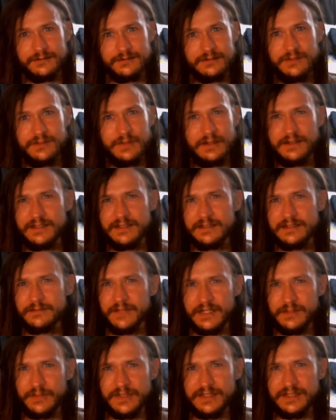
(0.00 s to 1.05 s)
You probably didn't
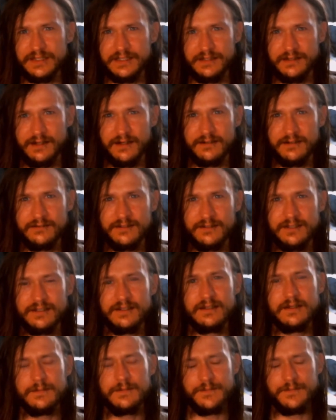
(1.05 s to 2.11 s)
make a big deal out of it,
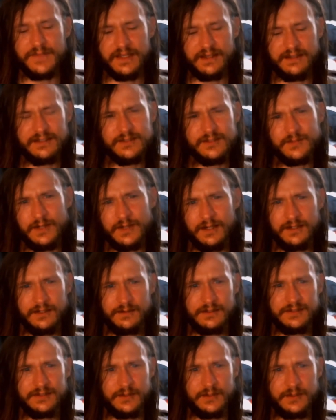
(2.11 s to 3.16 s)
and
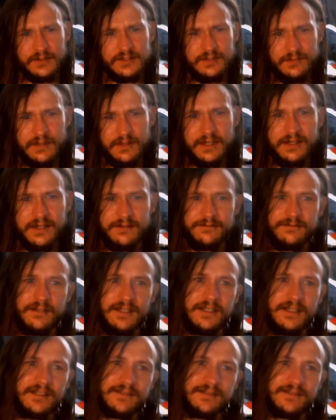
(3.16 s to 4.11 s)
this person may have, like,